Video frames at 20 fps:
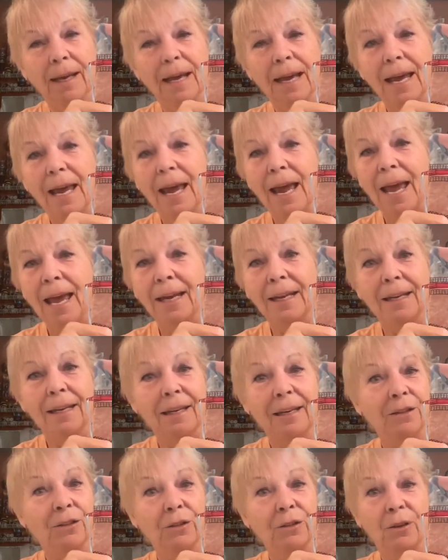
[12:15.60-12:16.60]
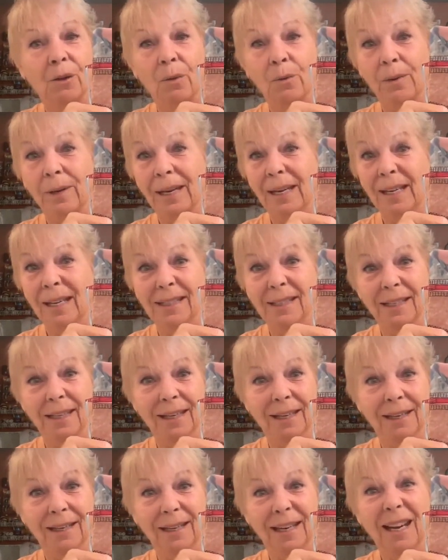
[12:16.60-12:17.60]
and it is so easy.
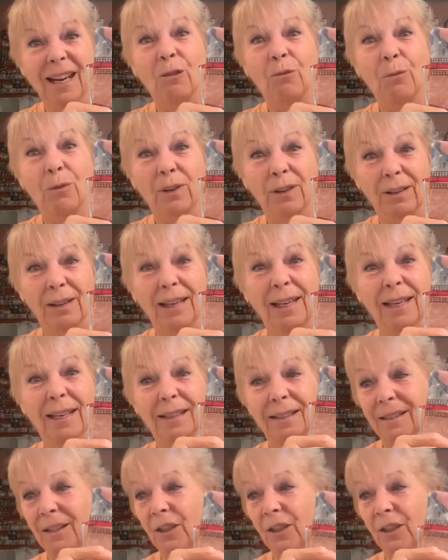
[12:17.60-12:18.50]
It really is. You'll